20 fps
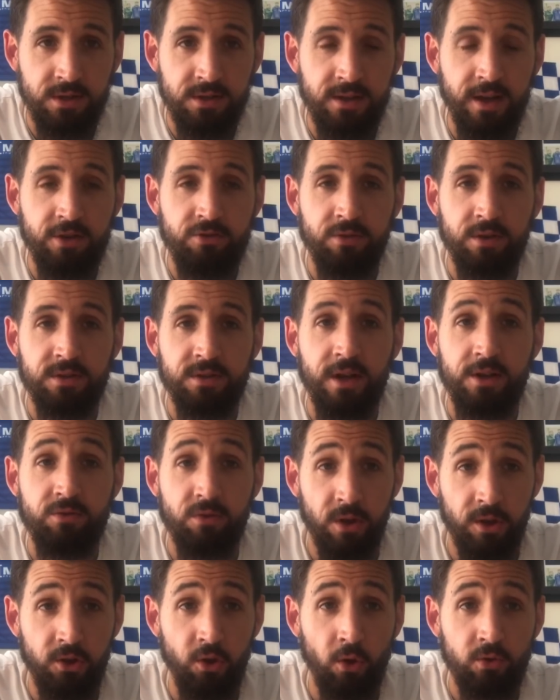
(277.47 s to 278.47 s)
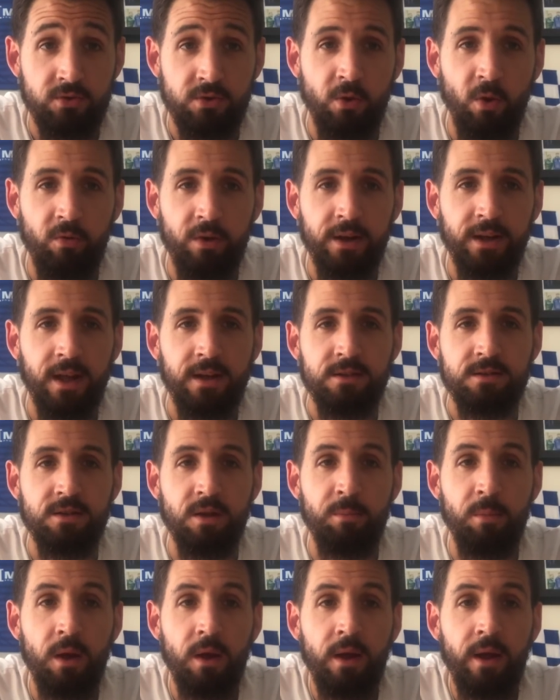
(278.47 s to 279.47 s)
etc., than not scoring against
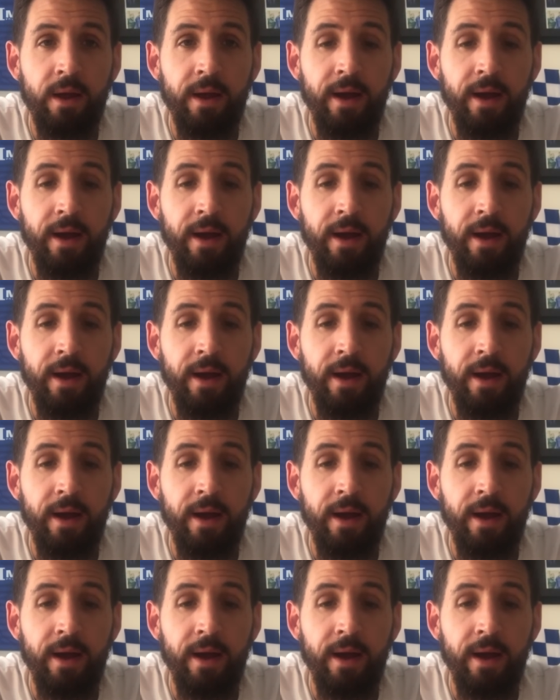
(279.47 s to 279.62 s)
them.